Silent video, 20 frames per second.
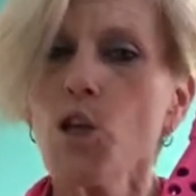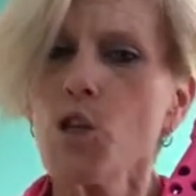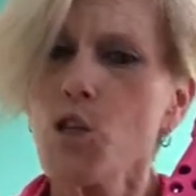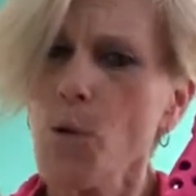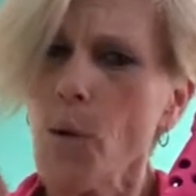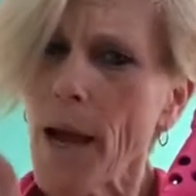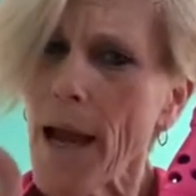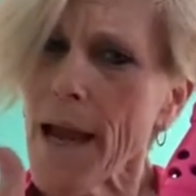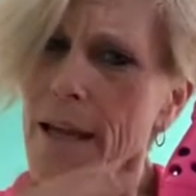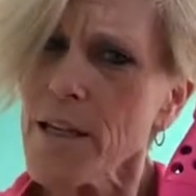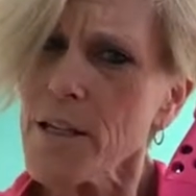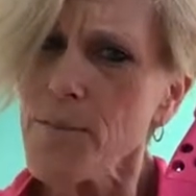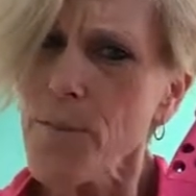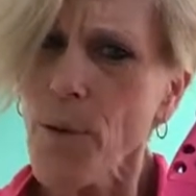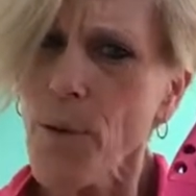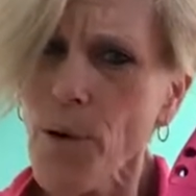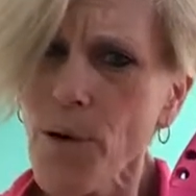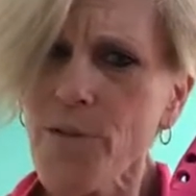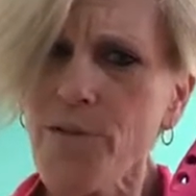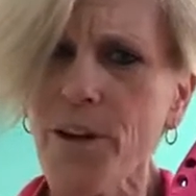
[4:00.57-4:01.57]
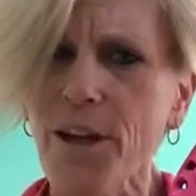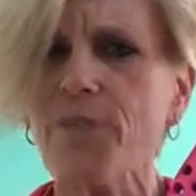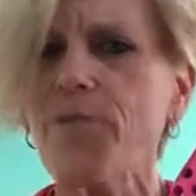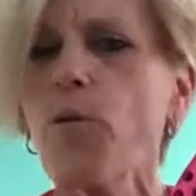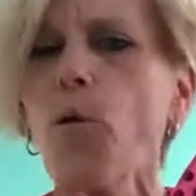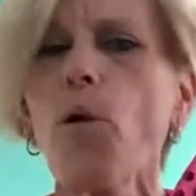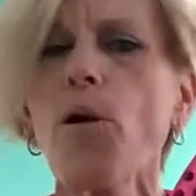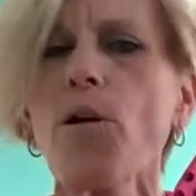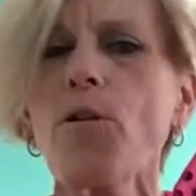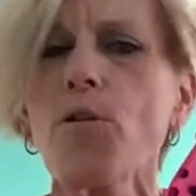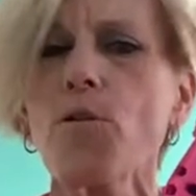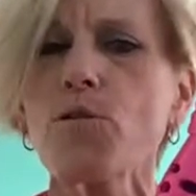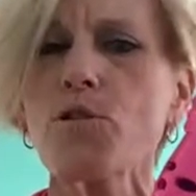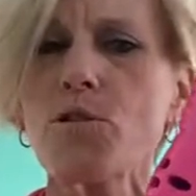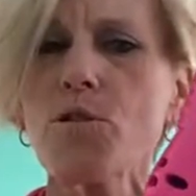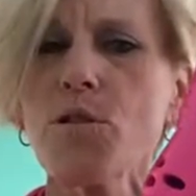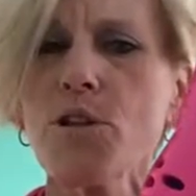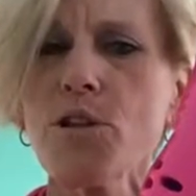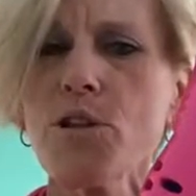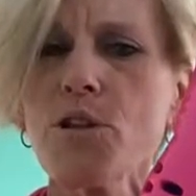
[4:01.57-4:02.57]
So A is perfect for those
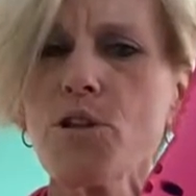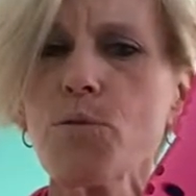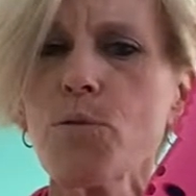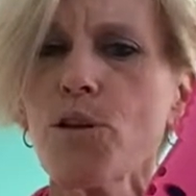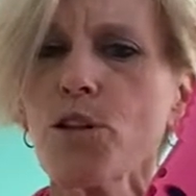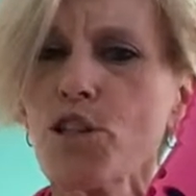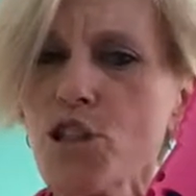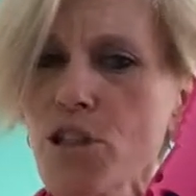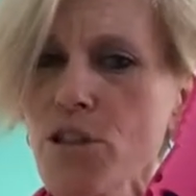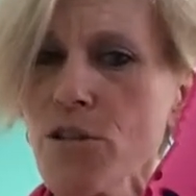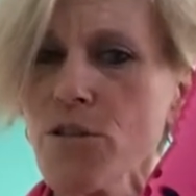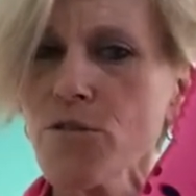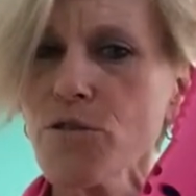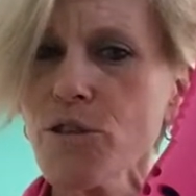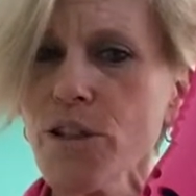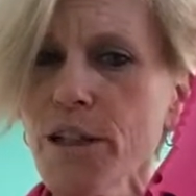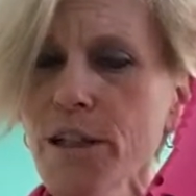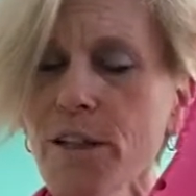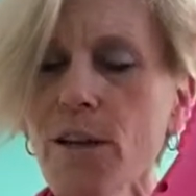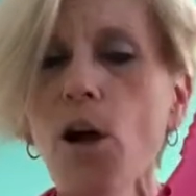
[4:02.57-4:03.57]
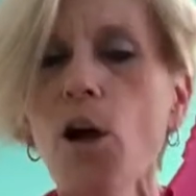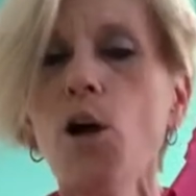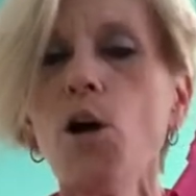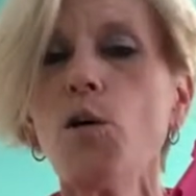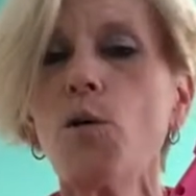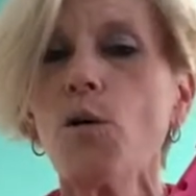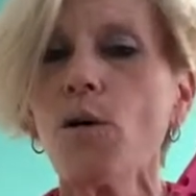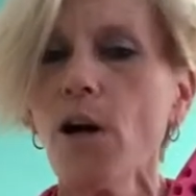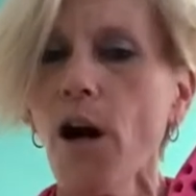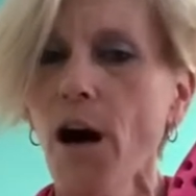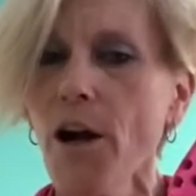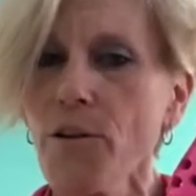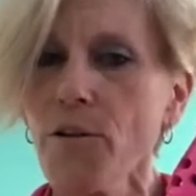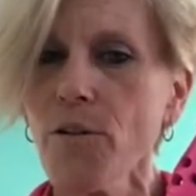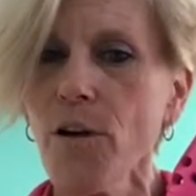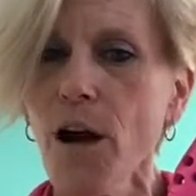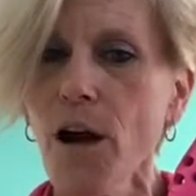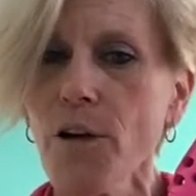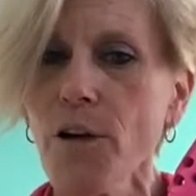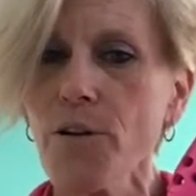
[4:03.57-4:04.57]
students who are children, who are
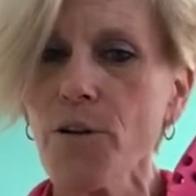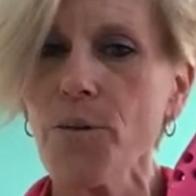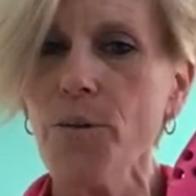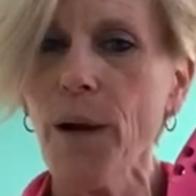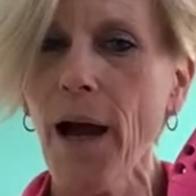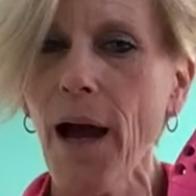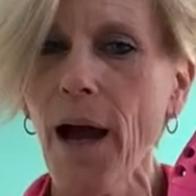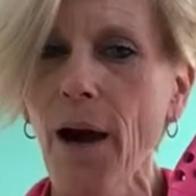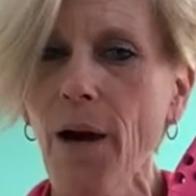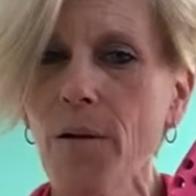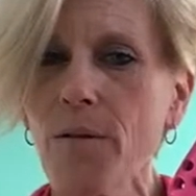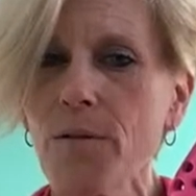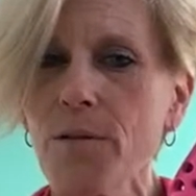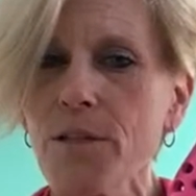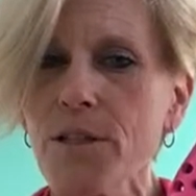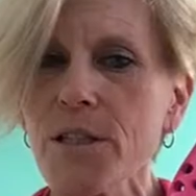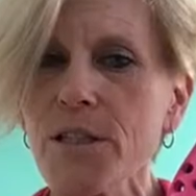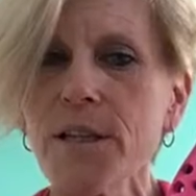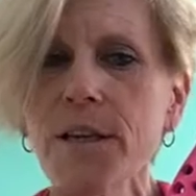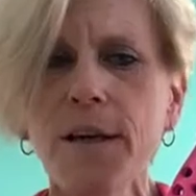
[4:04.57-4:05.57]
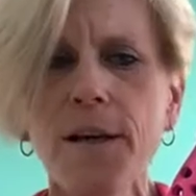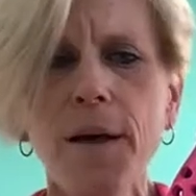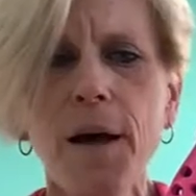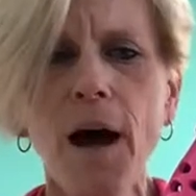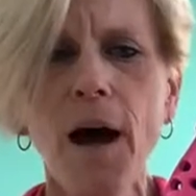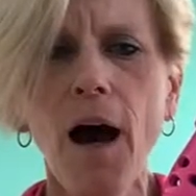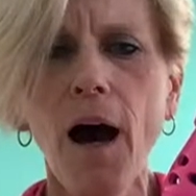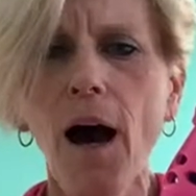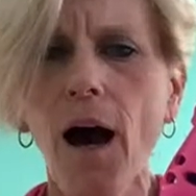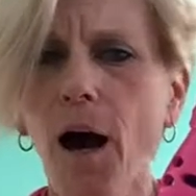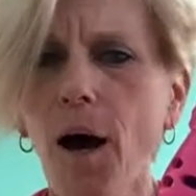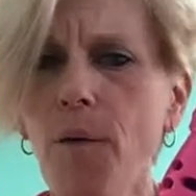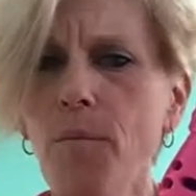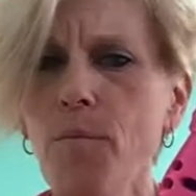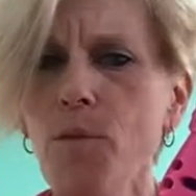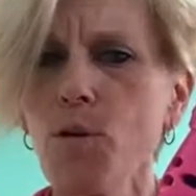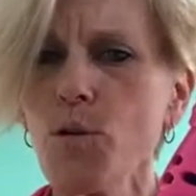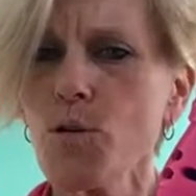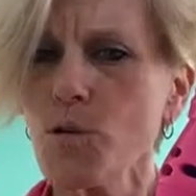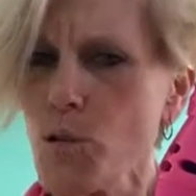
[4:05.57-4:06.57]
under 100 pounds,
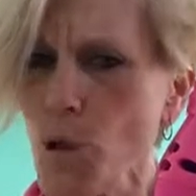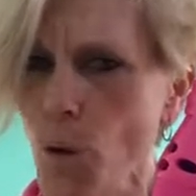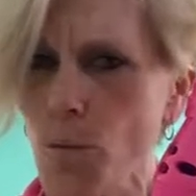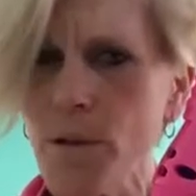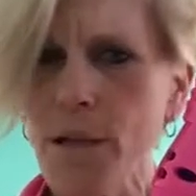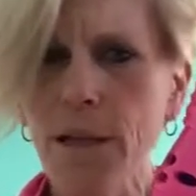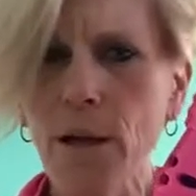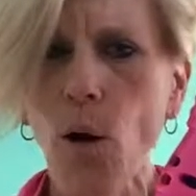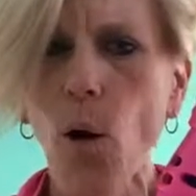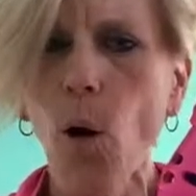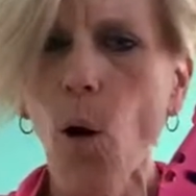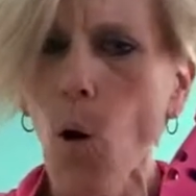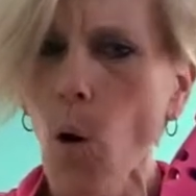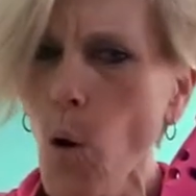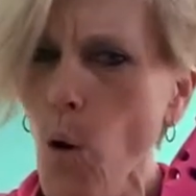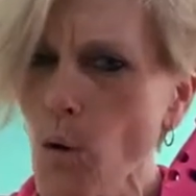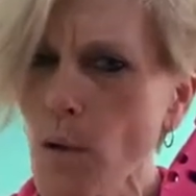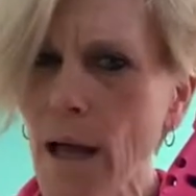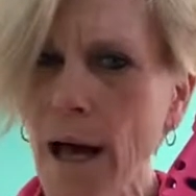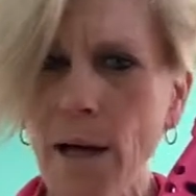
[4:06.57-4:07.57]
who don't need a whole